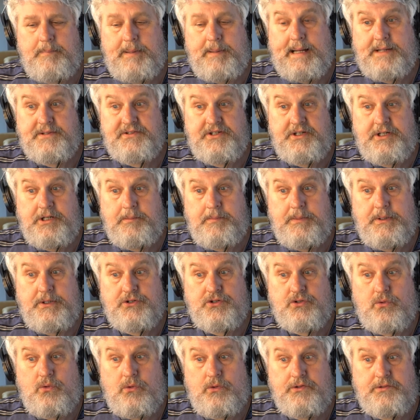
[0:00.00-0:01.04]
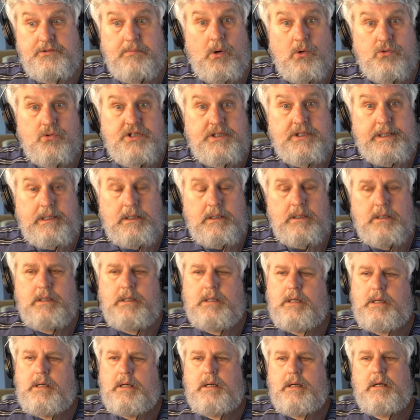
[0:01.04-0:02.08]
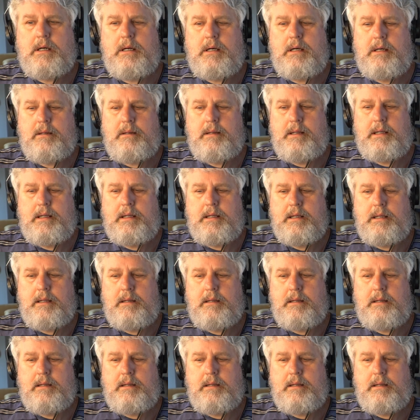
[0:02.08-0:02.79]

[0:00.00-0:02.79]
passing diminished chords mostly. But